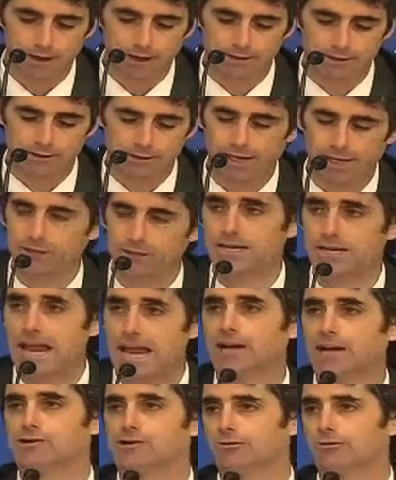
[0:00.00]
it's
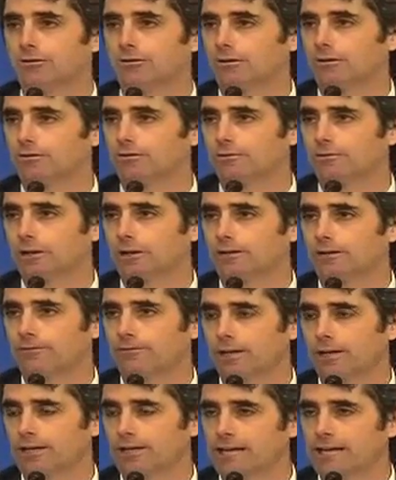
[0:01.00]
natural, really,
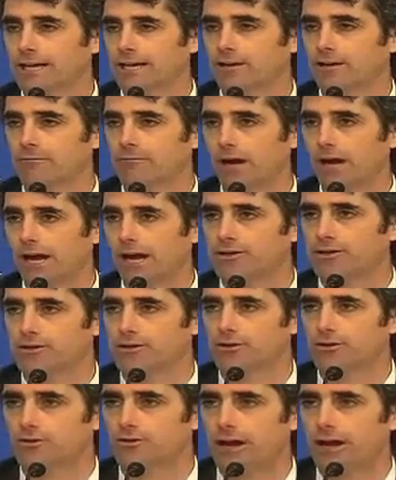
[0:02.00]
for the executive branch
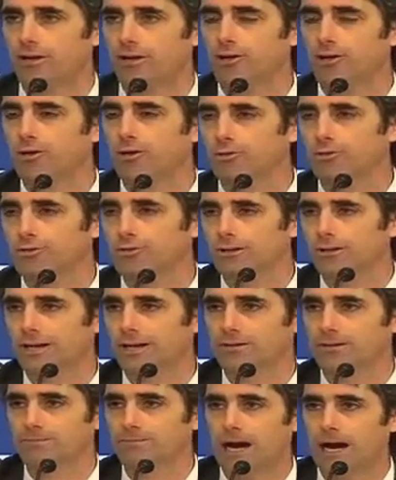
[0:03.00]
to try to use
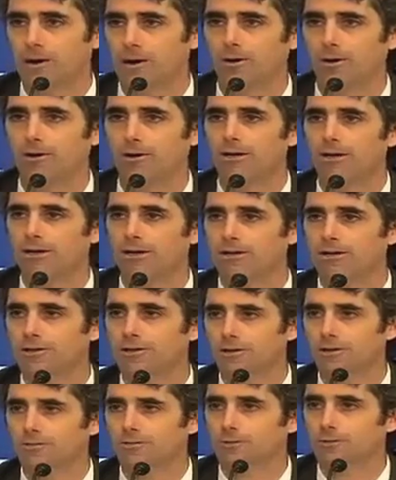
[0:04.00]
its power
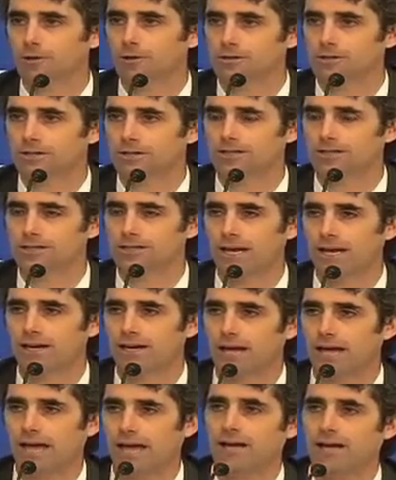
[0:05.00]
to the fullest
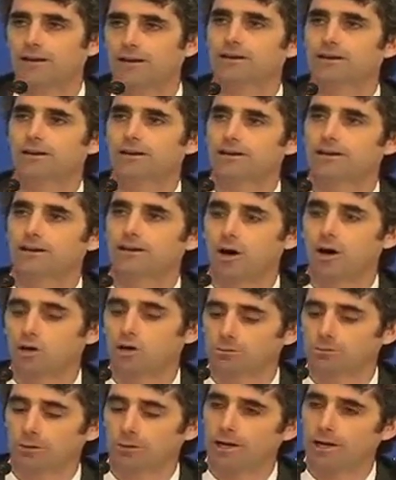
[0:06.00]
extent and
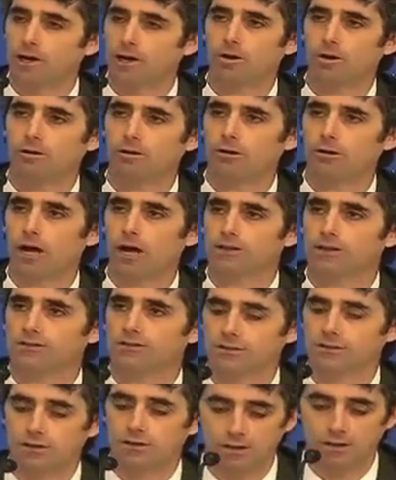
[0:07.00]
ultimately go
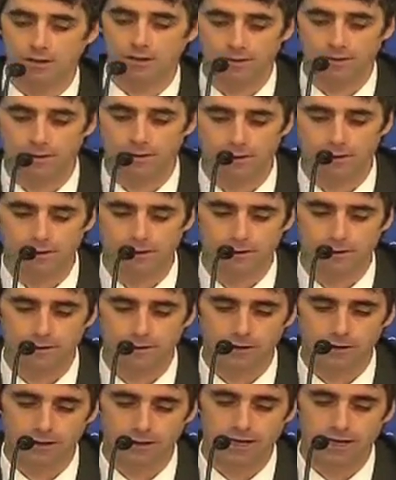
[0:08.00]
across
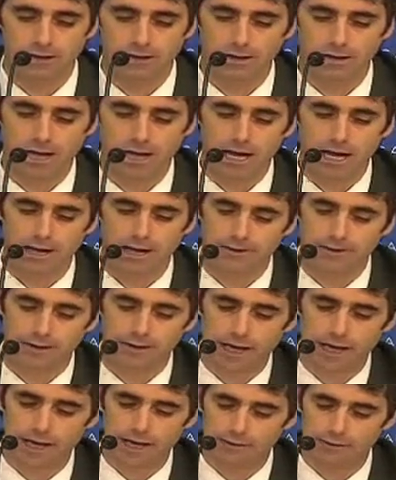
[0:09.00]
the legal line, the
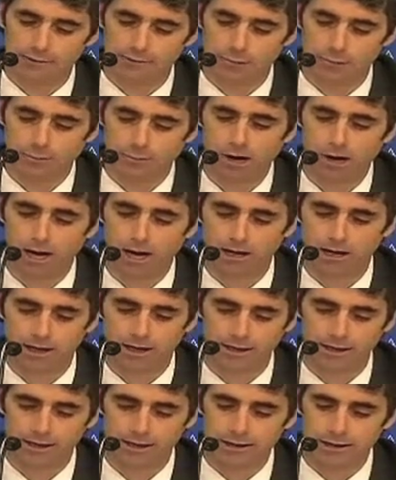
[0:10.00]
line of
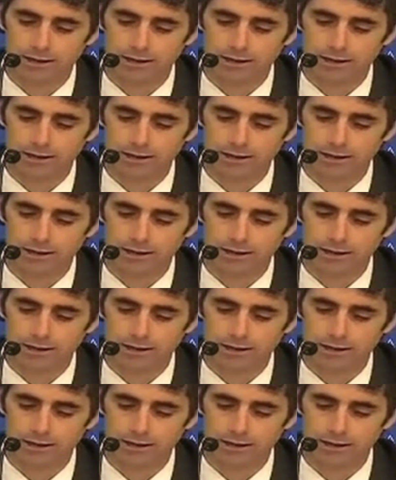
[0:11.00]
propriety.